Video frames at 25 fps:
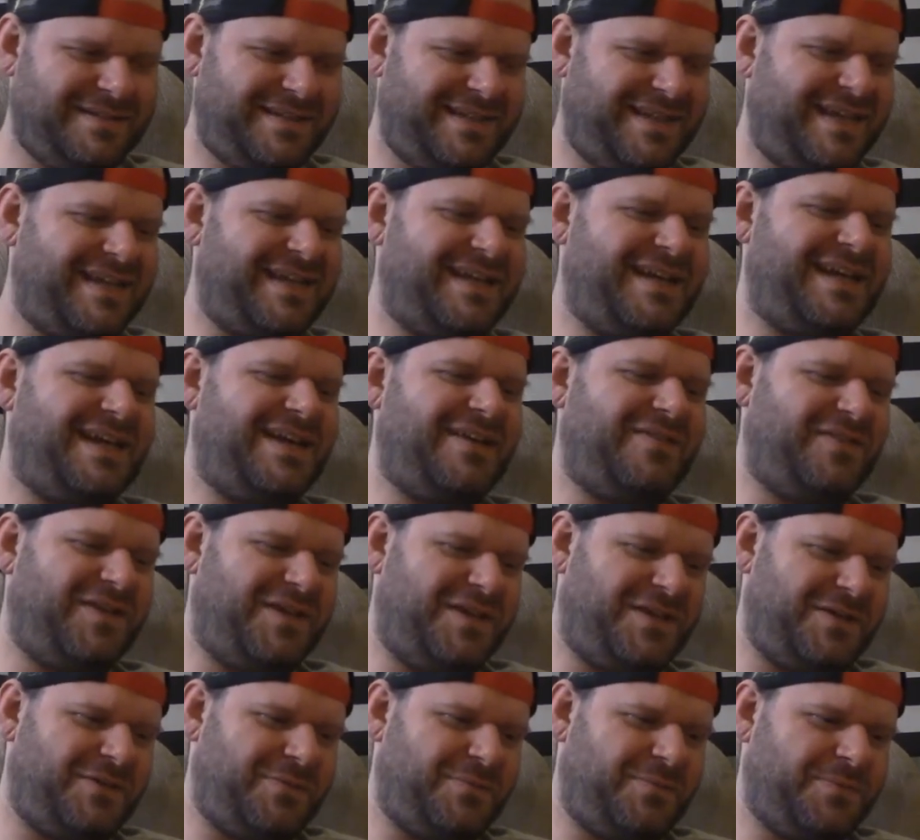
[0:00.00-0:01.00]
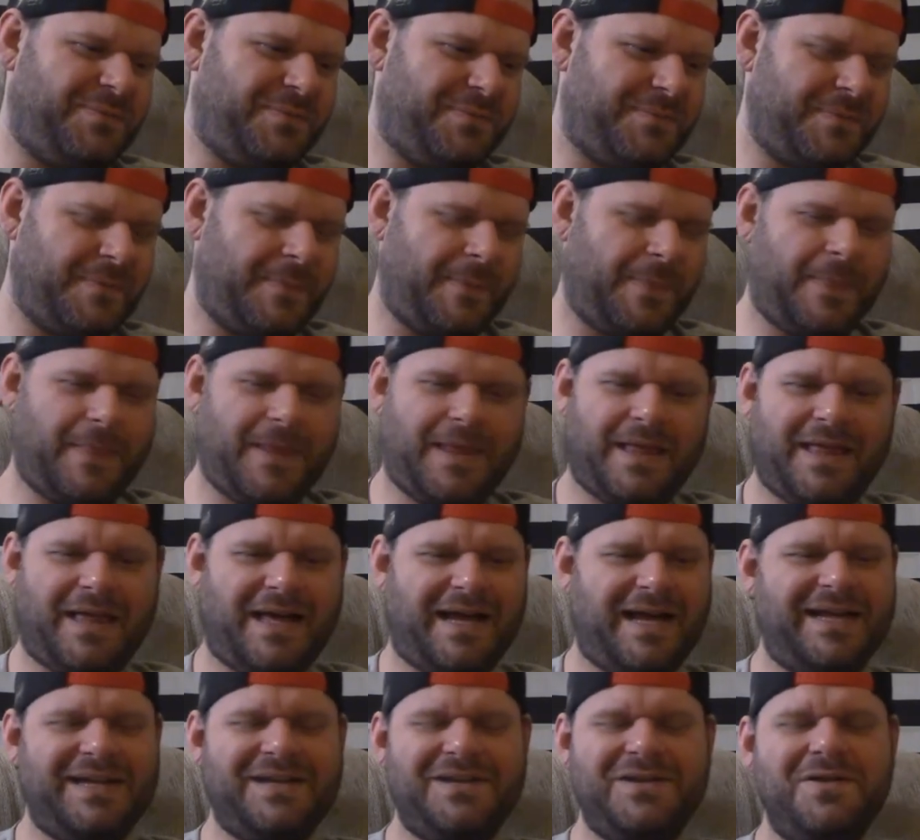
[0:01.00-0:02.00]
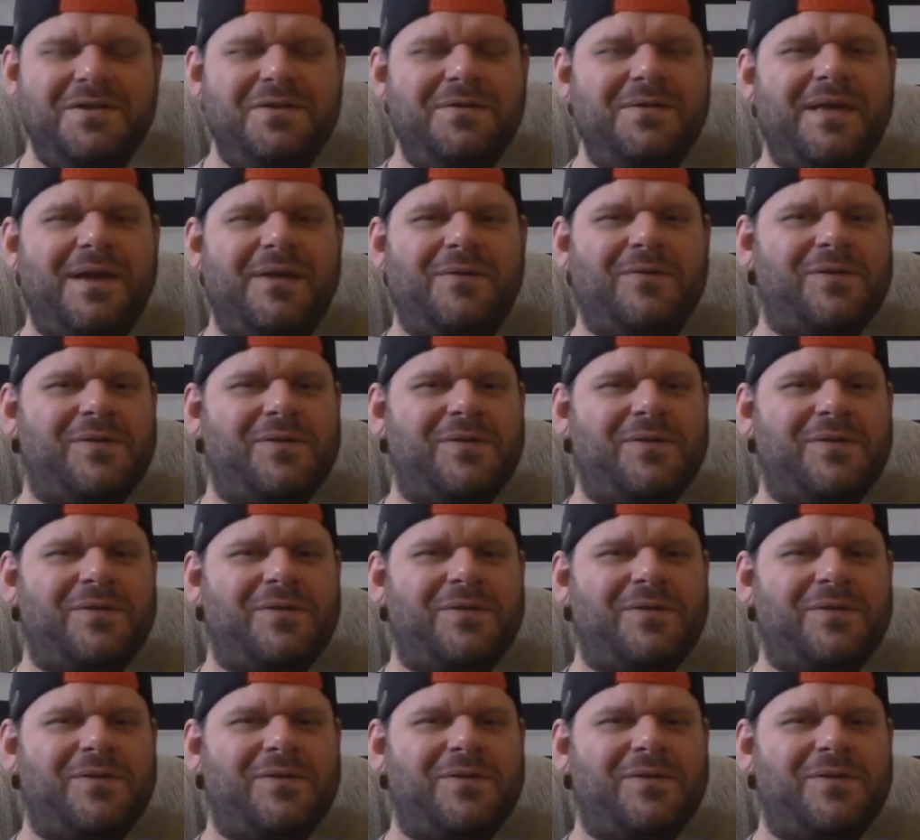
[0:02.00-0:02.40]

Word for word: Can't have him. I knew they